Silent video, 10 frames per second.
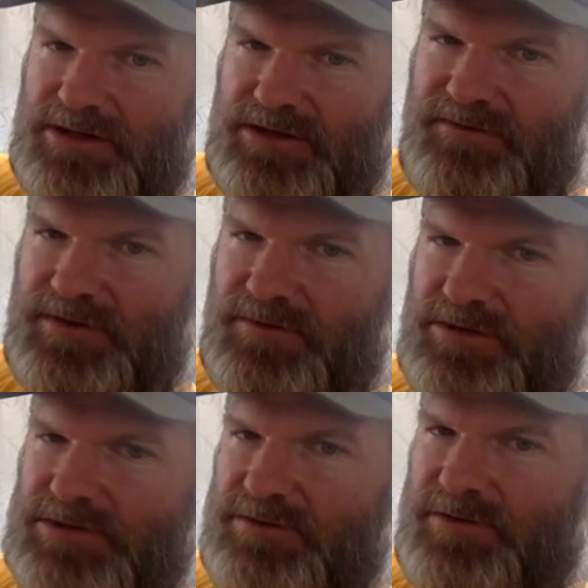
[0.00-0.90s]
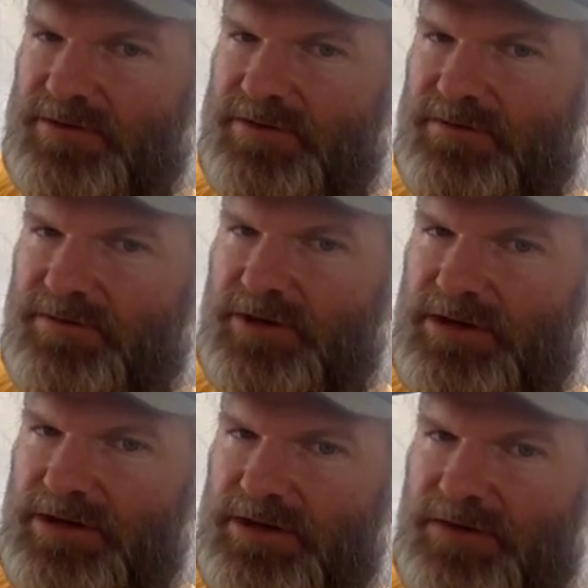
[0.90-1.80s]
That definitely works with
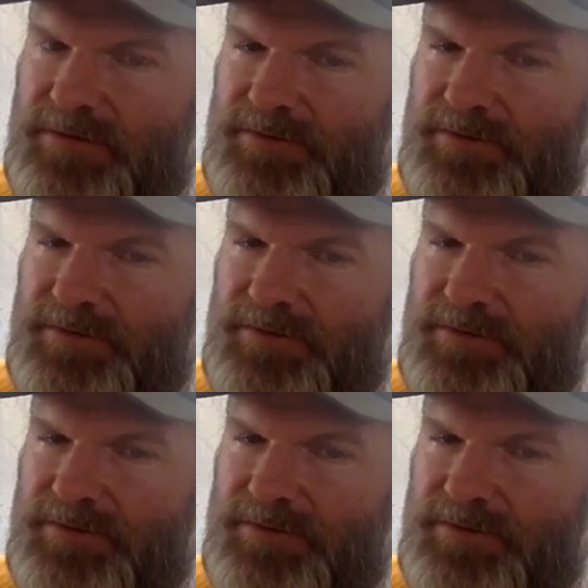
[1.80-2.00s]
3.